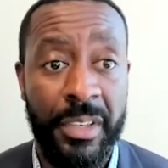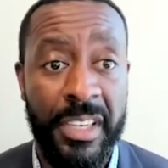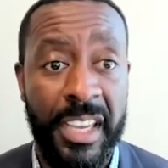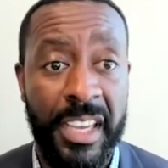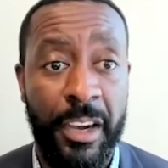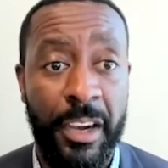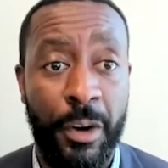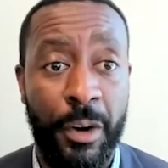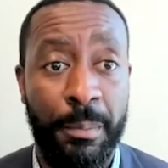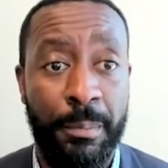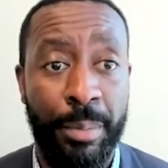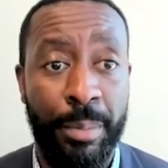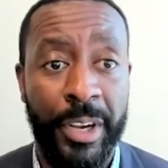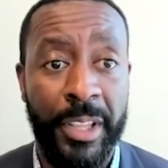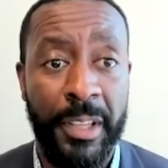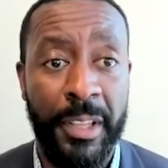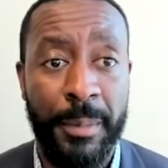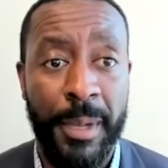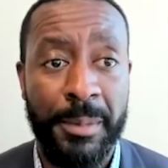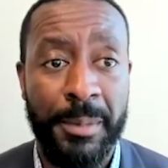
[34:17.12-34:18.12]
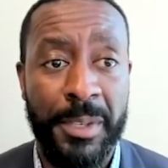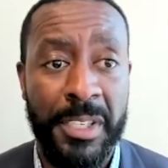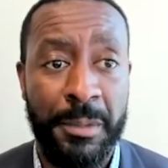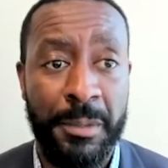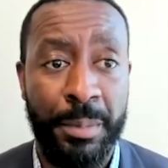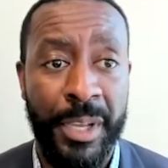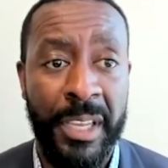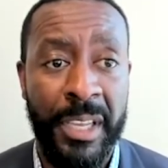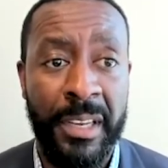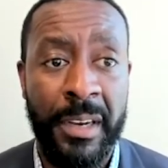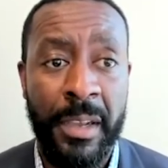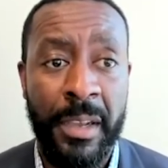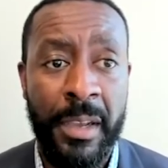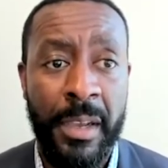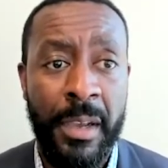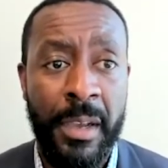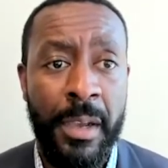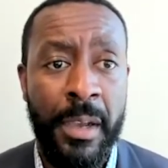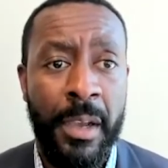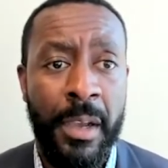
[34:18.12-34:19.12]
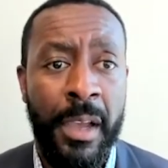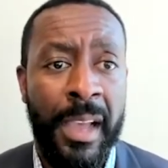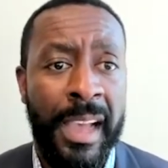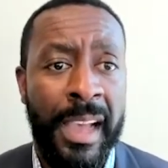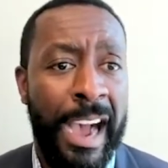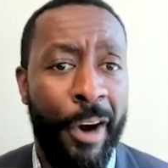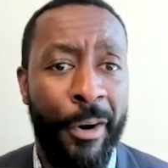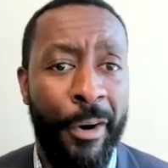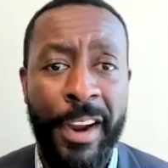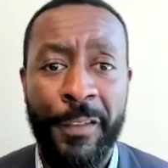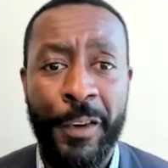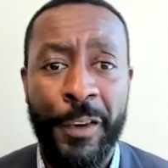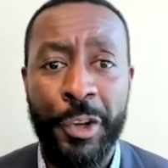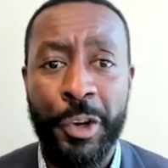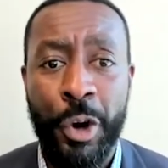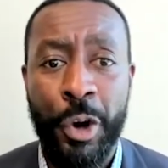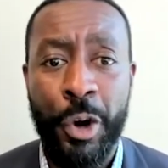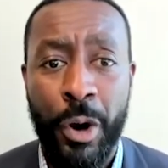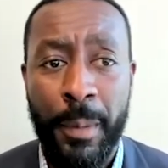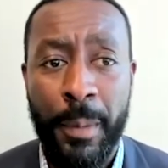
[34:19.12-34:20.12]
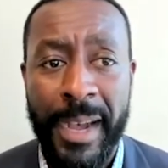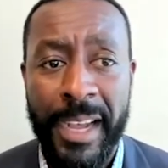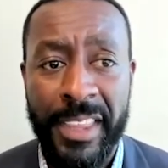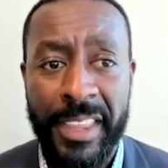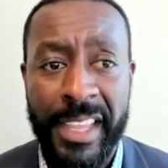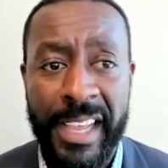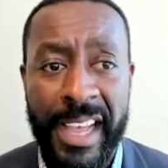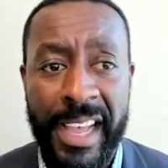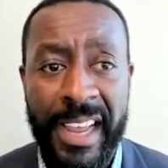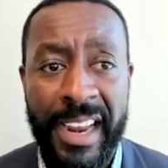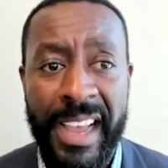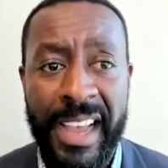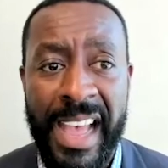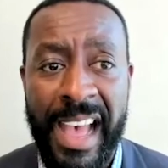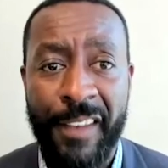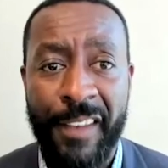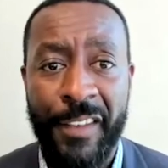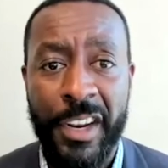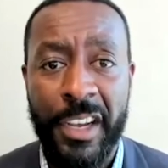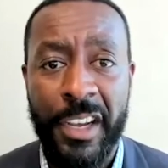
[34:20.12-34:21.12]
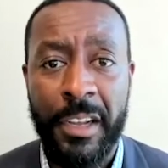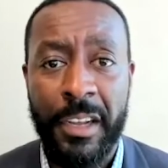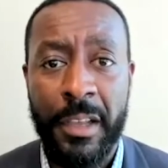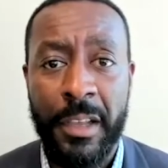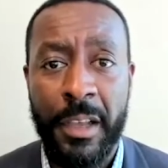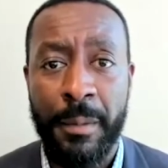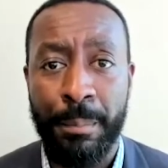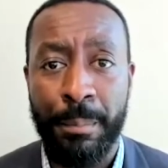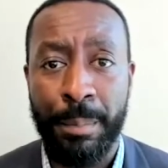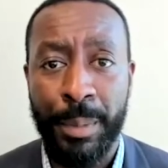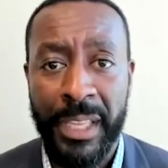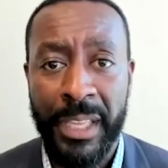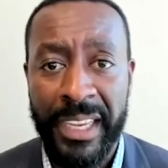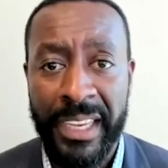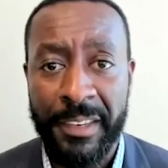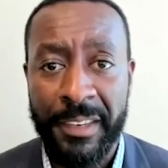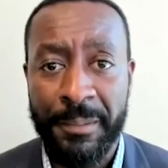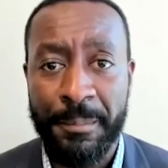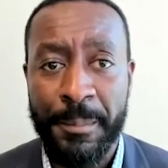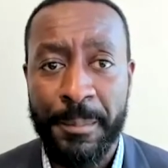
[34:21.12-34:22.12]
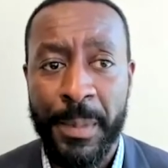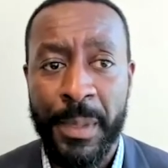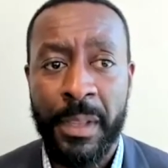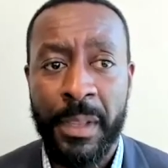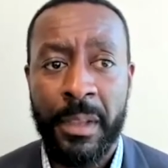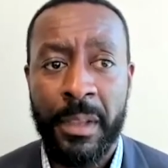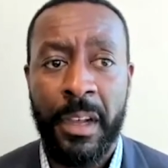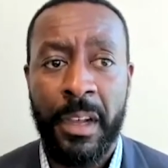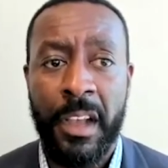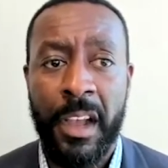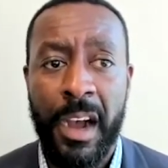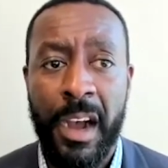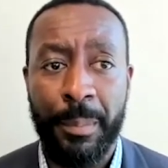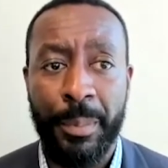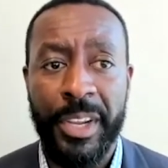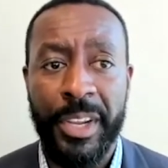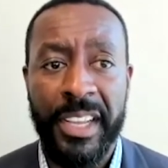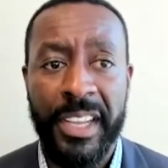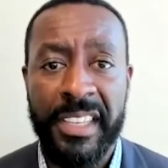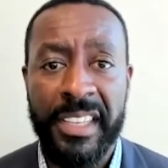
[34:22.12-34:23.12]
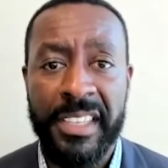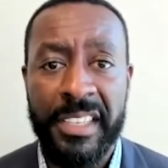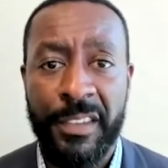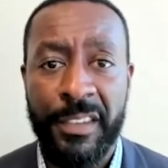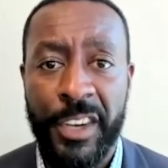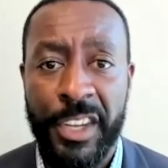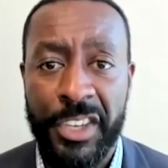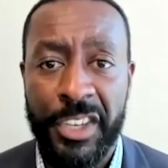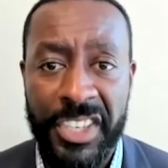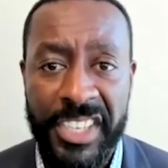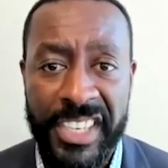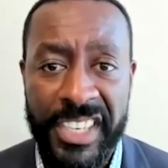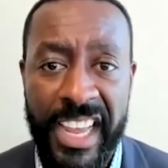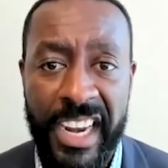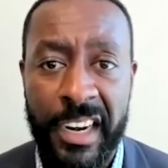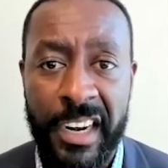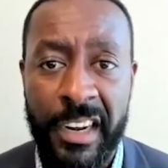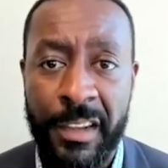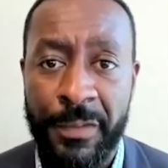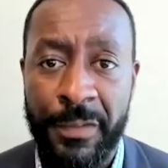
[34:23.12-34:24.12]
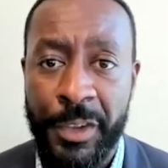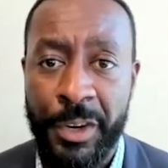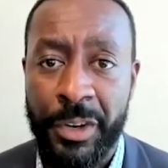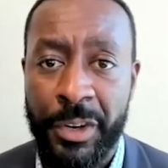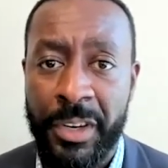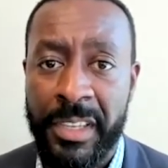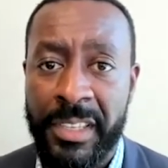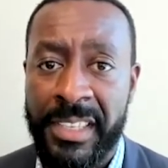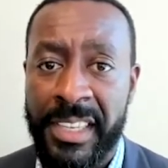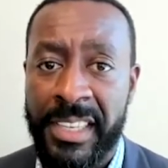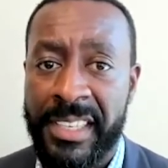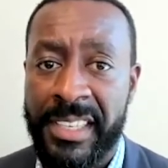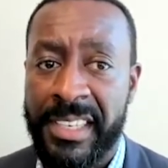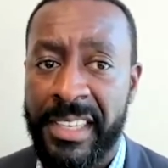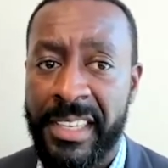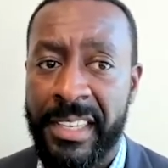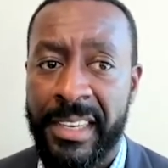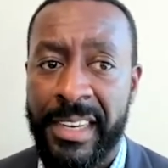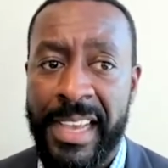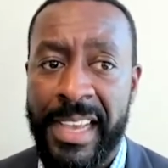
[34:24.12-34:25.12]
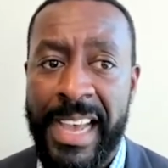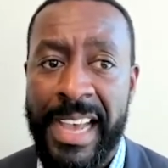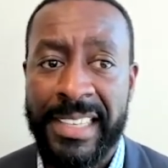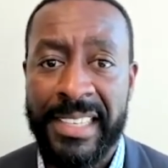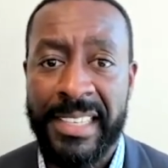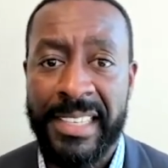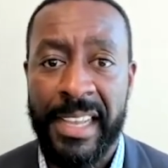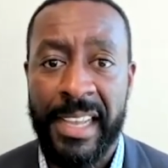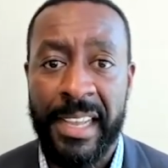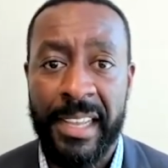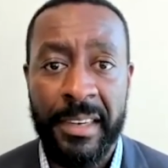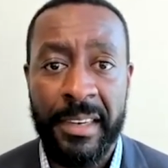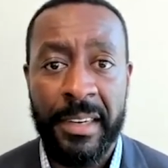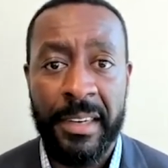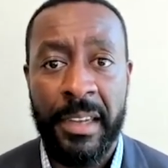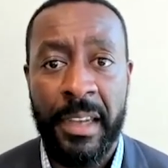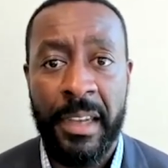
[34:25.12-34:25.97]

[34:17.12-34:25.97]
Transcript: help bring them up to speed. However you go about that, having a comprehensive understanding of your existing asset